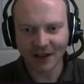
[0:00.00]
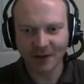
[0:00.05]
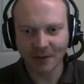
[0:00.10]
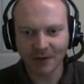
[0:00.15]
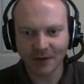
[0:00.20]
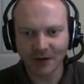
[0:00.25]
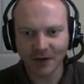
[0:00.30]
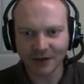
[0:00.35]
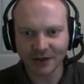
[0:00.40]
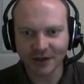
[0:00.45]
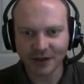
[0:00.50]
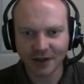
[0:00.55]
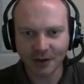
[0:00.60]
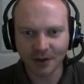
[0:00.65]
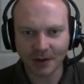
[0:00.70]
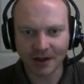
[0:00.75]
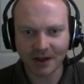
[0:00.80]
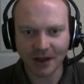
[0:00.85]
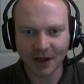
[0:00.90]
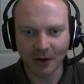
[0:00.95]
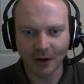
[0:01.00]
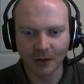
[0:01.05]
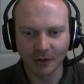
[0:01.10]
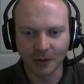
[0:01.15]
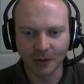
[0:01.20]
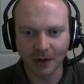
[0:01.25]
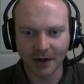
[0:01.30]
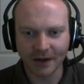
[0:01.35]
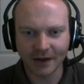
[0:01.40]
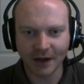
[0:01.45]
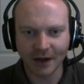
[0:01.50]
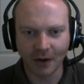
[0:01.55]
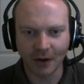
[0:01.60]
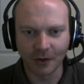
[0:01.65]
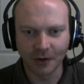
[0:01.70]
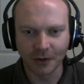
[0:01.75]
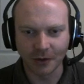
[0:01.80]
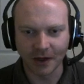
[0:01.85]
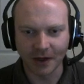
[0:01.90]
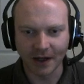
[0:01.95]
think we've got to do it the old
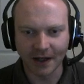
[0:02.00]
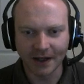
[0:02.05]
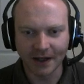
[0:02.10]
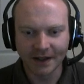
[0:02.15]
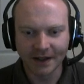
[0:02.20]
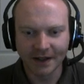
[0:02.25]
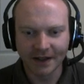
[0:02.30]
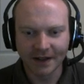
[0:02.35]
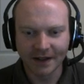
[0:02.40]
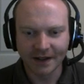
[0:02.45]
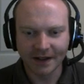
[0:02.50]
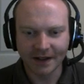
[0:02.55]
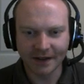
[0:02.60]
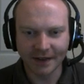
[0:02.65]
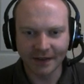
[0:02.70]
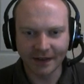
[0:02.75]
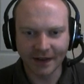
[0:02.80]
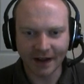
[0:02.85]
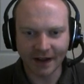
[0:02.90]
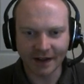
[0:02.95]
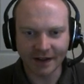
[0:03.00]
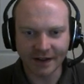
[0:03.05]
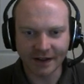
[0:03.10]
way, and that